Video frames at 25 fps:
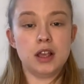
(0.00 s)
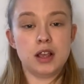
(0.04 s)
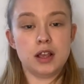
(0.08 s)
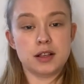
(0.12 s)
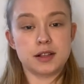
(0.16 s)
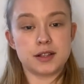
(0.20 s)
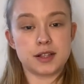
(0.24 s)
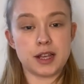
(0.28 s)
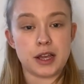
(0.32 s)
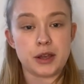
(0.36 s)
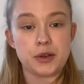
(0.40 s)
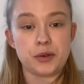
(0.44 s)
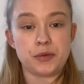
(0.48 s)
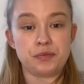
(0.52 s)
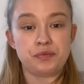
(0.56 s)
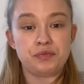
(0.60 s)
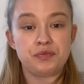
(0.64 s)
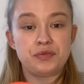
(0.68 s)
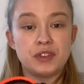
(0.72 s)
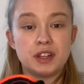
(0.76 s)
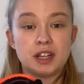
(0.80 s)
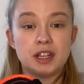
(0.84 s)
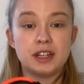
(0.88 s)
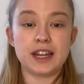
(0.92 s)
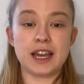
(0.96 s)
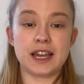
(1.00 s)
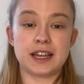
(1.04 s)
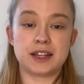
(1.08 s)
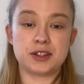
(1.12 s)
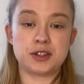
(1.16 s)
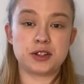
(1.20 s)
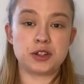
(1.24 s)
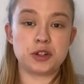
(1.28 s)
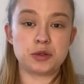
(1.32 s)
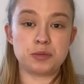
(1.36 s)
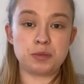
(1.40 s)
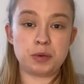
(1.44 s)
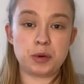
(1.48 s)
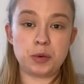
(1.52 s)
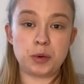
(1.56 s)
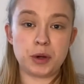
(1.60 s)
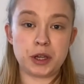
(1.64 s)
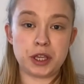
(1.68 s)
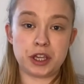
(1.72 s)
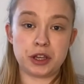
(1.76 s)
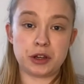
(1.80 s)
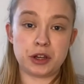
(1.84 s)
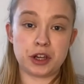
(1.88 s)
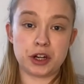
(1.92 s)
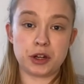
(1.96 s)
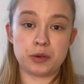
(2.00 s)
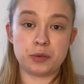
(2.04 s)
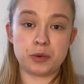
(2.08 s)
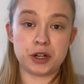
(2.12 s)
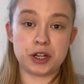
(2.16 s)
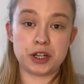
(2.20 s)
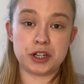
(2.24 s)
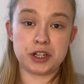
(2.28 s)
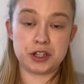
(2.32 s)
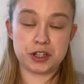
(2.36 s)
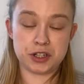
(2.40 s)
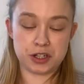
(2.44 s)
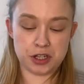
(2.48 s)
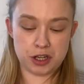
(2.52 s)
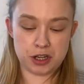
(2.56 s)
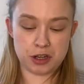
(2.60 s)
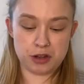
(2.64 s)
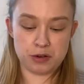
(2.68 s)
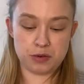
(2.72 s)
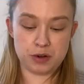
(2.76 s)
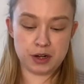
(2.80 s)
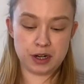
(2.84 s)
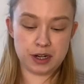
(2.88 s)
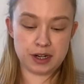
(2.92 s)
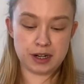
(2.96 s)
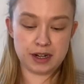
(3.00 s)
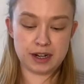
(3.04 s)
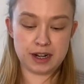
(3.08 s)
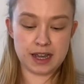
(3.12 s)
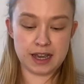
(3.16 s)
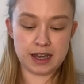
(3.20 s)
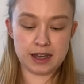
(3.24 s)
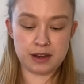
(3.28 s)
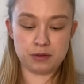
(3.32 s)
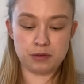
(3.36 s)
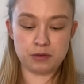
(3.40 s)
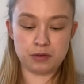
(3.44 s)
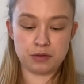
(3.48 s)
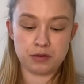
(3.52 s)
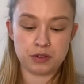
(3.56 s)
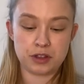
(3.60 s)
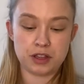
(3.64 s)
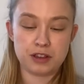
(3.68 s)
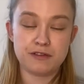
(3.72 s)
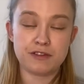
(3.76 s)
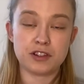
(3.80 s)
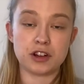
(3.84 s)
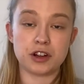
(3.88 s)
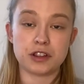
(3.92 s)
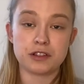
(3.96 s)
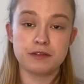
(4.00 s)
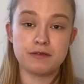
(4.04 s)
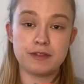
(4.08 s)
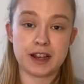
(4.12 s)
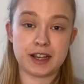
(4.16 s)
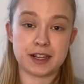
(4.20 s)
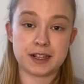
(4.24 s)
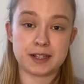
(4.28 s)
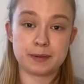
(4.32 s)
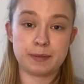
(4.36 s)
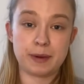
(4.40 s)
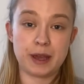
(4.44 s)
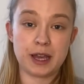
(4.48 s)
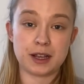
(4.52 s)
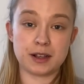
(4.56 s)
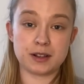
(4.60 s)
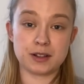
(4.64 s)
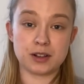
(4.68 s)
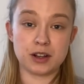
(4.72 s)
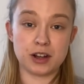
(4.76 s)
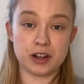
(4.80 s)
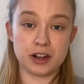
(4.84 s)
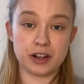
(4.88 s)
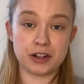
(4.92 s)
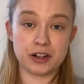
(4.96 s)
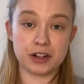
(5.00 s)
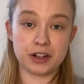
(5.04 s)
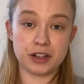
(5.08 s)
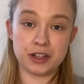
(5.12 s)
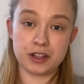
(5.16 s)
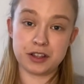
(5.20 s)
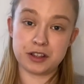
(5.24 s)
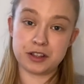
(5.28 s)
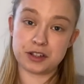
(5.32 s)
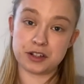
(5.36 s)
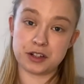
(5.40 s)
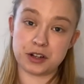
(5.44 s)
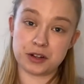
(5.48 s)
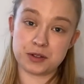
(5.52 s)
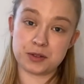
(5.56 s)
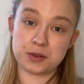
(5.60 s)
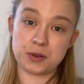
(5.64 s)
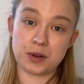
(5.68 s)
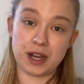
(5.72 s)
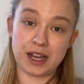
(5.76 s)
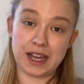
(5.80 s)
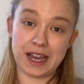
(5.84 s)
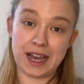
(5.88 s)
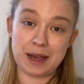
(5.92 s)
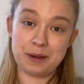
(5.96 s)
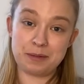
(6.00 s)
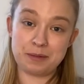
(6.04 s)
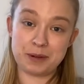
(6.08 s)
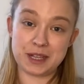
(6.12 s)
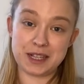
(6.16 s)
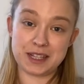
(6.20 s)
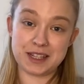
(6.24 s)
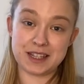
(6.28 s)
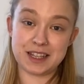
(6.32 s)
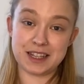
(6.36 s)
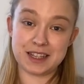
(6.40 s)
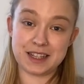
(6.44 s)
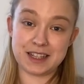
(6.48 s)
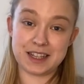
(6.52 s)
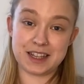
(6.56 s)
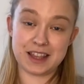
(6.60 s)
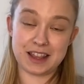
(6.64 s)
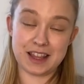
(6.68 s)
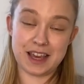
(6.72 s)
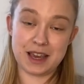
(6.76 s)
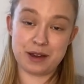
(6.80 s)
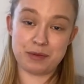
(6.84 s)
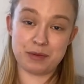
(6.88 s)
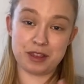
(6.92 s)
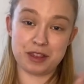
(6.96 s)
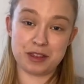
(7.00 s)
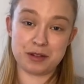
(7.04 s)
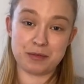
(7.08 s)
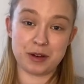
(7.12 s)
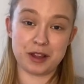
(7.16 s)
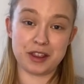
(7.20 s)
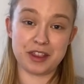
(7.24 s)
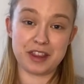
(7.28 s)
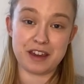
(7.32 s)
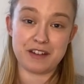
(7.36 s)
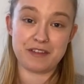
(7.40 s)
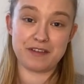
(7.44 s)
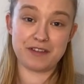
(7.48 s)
So next up, what you're going to want to do, now you've got the Rex Specs on, the dog's quite happy sitting there with them on their